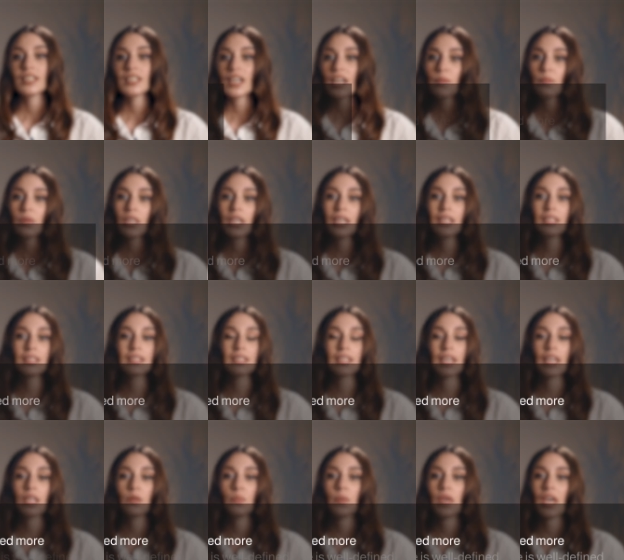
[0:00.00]
Timelines
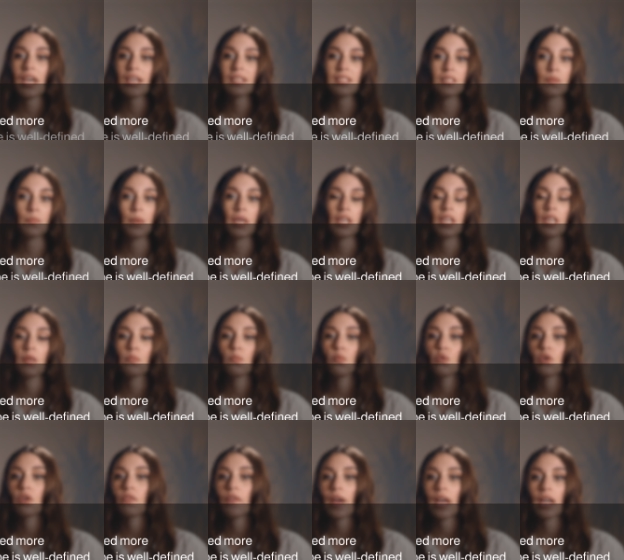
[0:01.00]
can be estimated
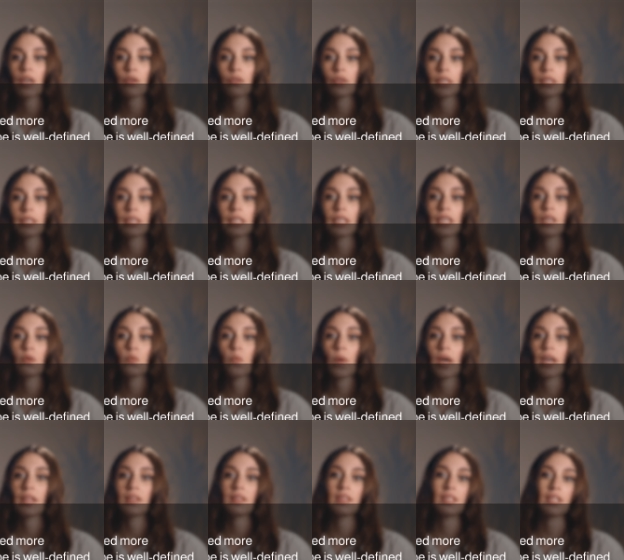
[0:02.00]
more accurately
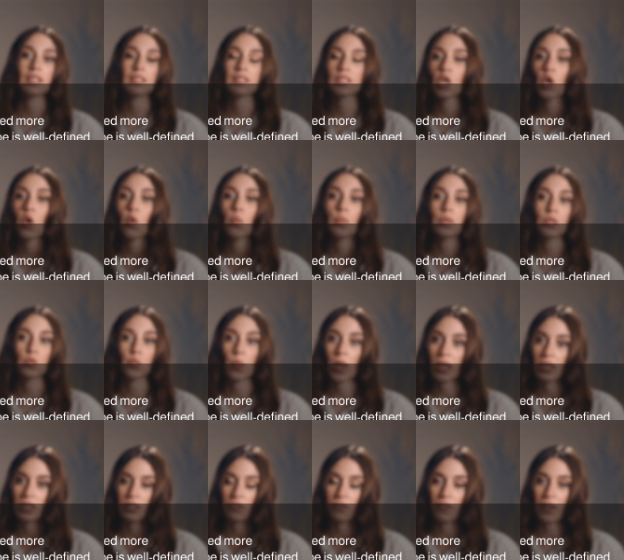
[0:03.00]
when the scope is
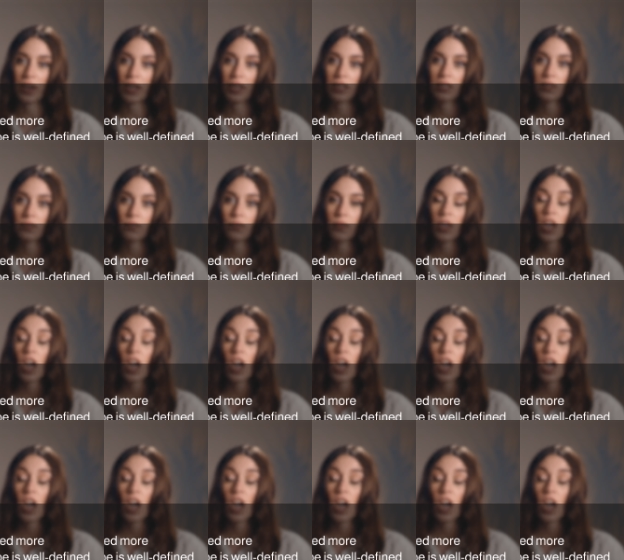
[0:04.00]
well-defined.